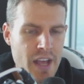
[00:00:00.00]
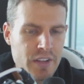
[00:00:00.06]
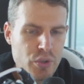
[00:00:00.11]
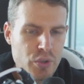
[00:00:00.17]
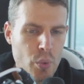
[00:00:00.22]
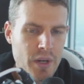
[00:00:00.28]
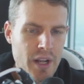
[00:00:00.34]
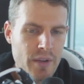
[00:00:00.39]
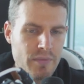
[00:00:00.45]
And
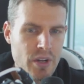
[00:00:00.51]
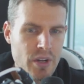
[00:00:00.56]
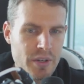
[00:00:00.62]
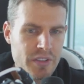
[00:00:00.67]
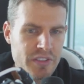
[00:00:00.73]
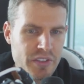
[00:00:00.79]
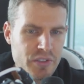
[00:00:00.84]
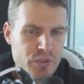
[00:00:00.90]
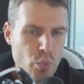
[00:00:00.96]
so what I've
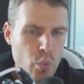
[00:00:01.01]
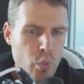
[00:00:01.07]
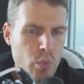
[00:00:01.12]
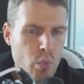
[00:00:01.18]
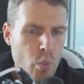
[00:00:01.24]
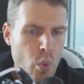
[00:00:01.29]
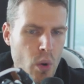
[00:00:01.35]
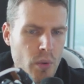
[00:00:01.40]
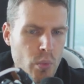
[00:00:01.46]
noticed is
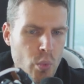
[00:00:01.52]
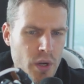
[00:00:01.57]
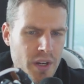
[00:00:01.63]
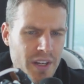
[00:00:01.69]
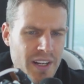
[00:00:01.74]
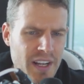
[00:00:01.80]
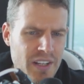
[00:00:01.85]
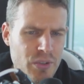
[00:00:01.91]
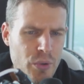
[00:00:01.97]
what,
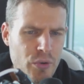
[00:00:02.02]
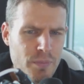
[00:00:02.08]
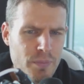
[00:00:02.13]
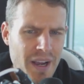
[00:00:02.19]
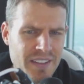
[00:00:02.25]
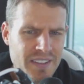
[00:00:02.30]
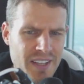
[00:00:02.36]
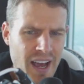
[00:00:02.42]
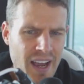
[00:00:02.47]
what can I do with
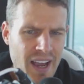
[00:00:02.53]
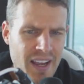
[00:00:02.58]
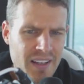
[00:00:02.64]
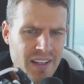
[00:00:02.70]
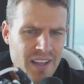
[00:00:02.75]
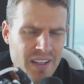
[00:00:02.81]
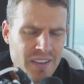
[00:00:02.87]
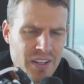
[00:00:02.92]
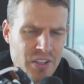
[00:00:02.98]
my
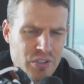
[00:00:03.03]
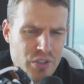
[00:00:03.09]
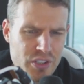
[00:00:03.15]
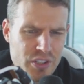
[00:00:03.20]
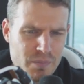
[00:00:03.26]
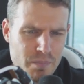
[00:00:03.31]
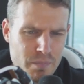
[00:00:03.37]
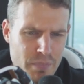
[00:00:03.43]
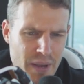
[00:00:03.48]
diet that is
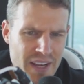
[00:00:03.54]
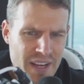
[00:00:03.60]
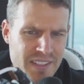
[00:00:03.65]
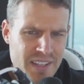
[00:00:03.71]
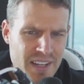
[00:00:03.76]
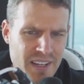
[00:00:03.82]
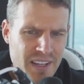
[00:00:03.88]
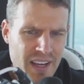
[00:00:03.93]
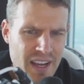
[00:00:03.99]
just
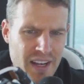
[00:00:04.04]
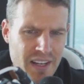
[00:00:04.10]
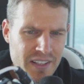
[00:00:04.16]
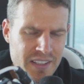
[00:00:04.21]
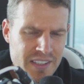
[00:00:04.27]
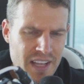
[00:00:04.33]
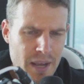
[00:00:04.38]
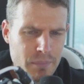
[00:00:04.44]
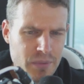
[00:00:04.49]
basic and
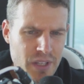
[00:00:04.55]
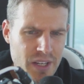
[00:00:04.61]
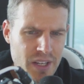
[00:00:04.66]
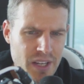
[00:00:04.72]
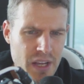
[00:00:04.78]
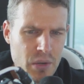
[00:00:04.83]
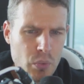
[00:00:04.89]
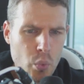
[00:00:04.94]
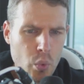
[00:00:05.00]

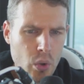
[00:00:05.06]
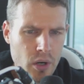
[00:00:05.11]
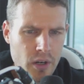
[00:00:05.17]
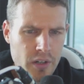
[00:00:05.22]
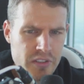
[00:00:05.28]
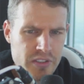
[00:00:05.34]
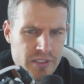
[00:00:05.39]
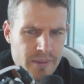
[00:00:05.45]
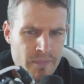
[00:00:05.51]
accepted and
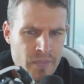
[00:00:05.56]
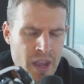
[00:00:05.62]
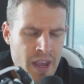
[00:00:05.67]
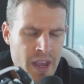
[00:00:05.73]
works?